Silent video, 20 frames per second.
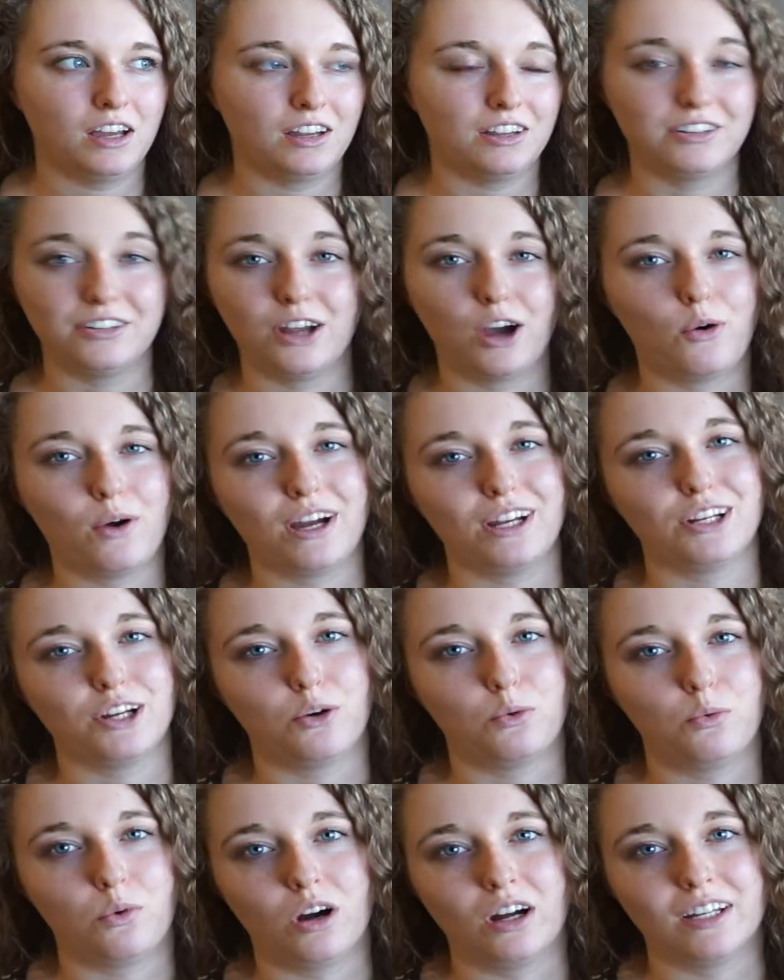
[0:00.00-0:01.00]
no, I
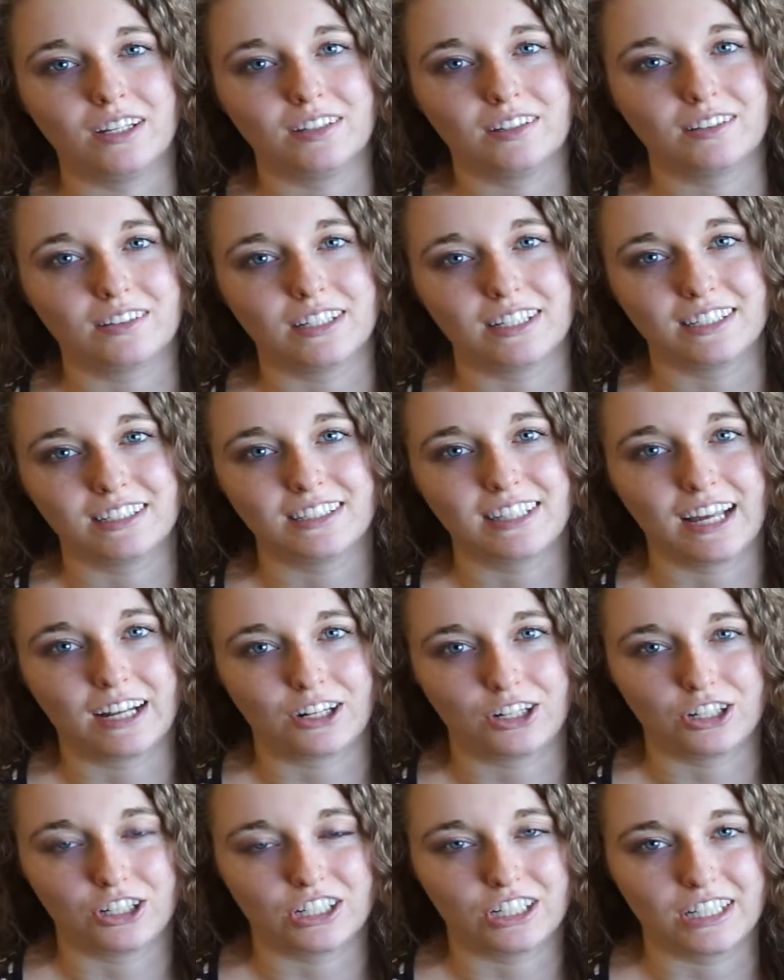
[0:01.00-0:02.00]
don't want this
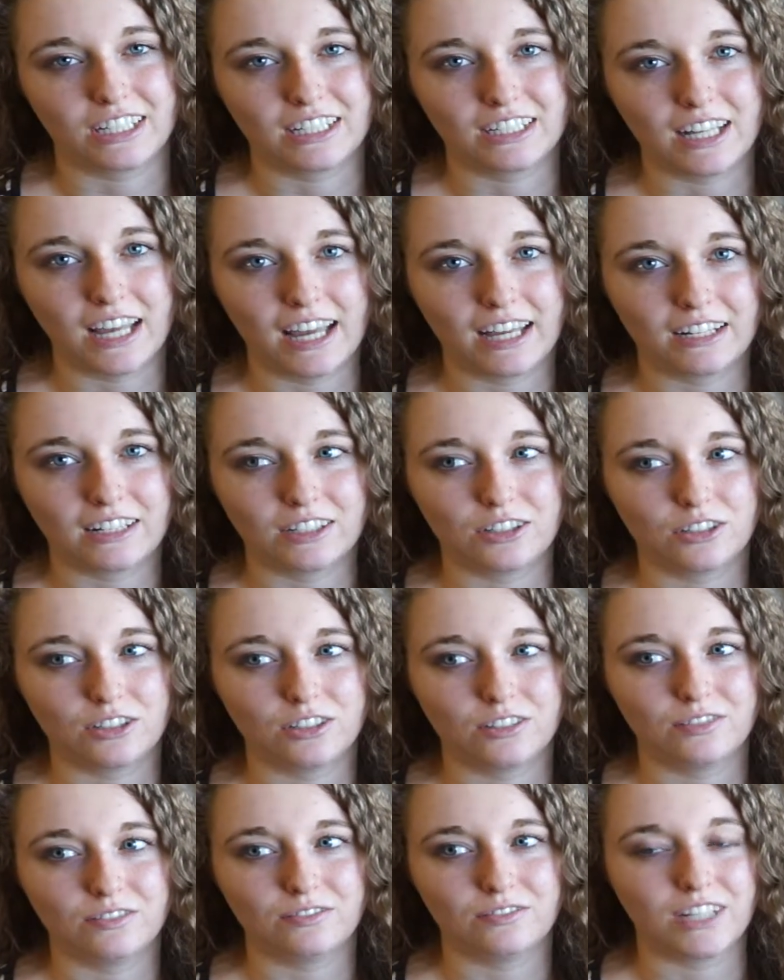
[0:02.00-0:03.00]
energy and
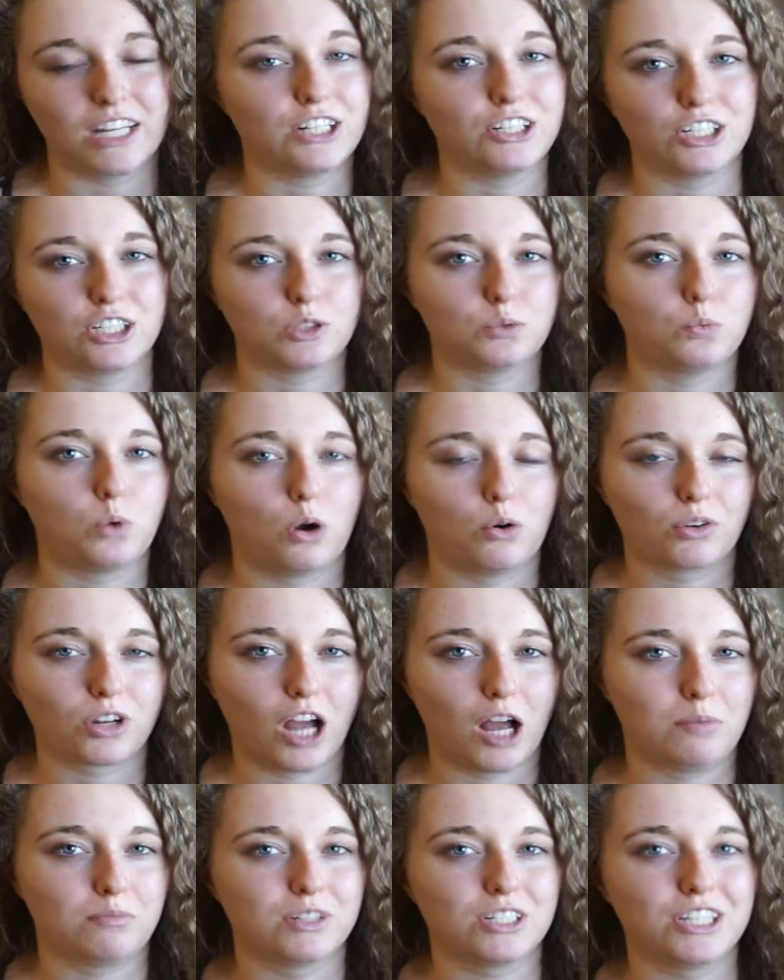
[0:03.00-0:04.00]
it'll, it just won't
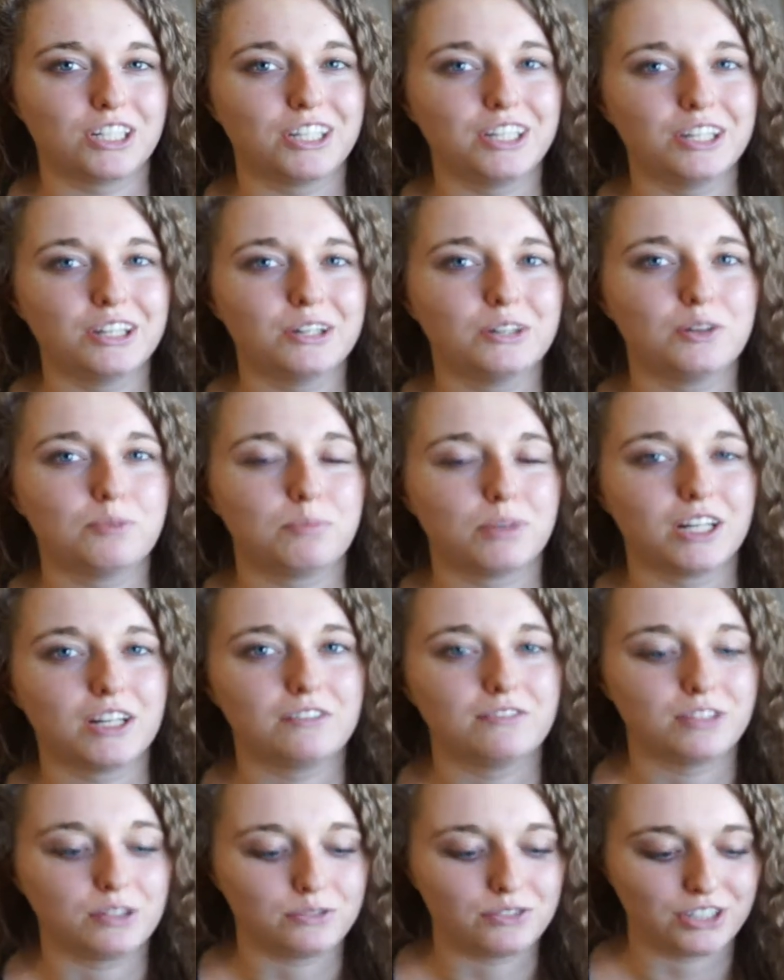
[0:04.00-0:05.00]
come to you. But
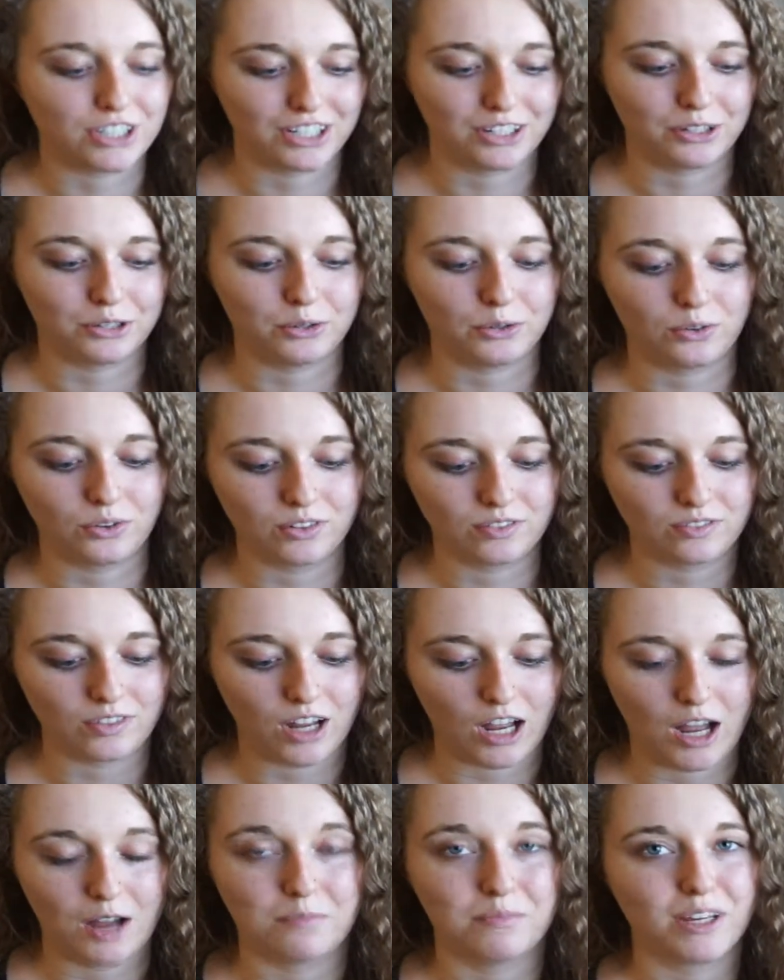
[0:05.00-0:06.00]
if you do,
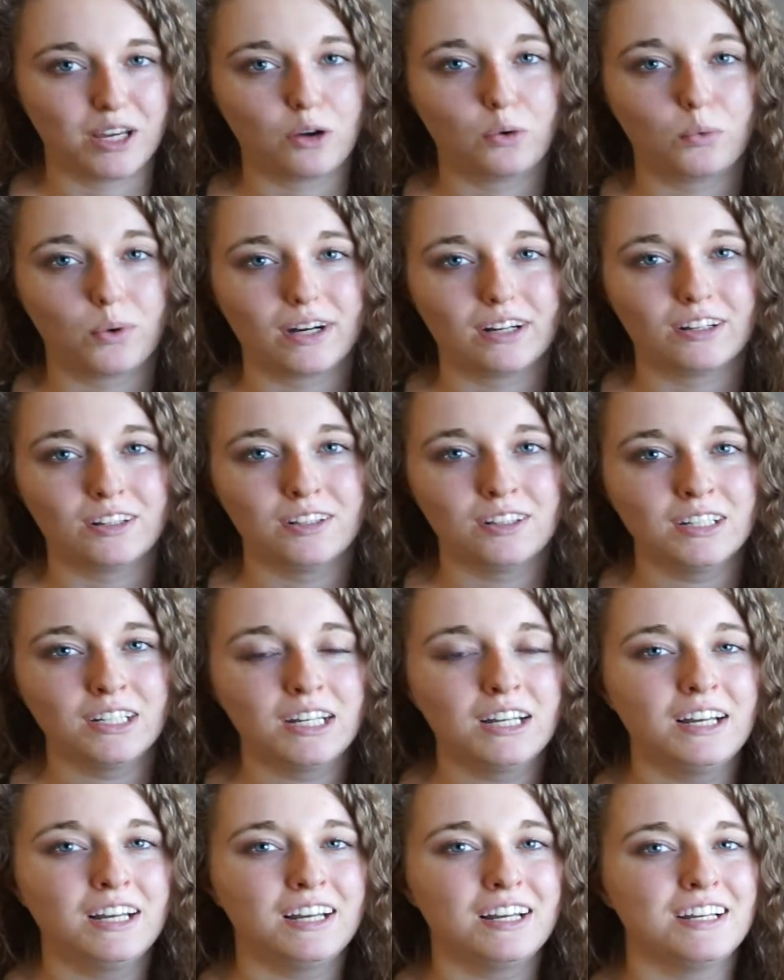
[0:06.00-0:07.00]
um, it will.
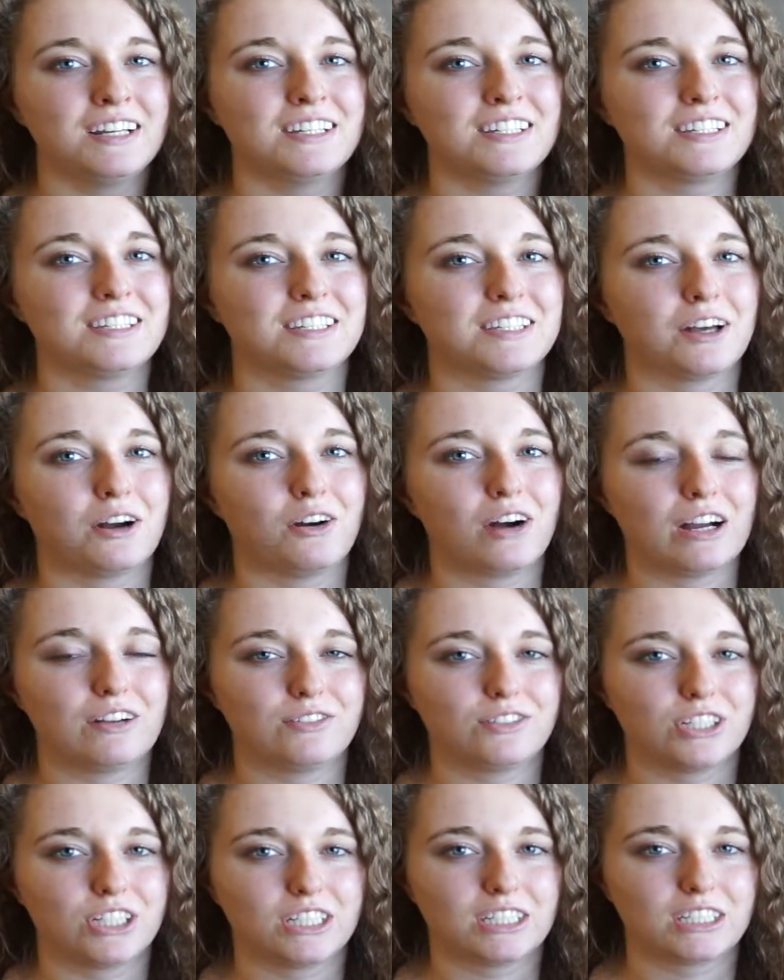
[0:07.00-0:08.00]
So
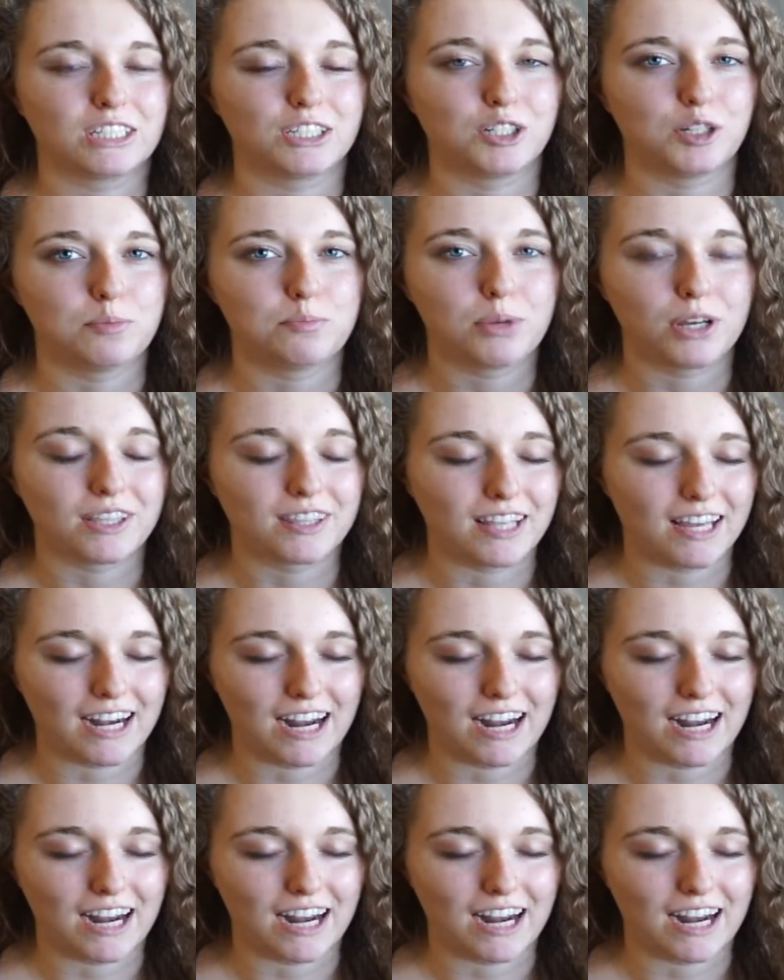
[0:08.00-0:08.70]
I'm just going to put that